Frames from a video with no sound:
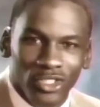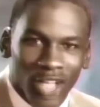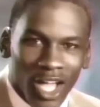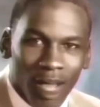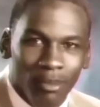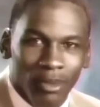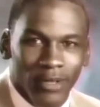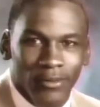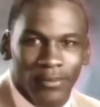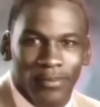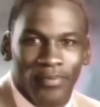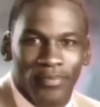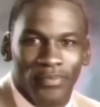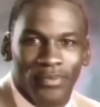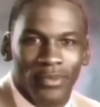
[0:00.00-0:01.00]
Stop it.
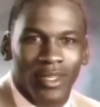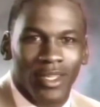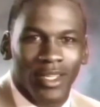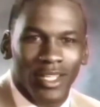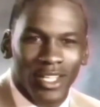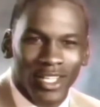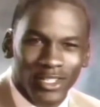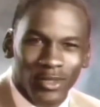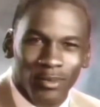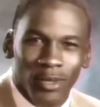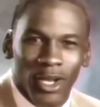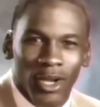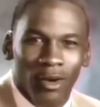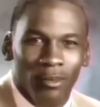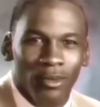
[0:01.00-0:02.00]
Get
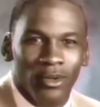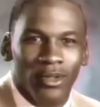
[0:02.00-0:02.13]
some help.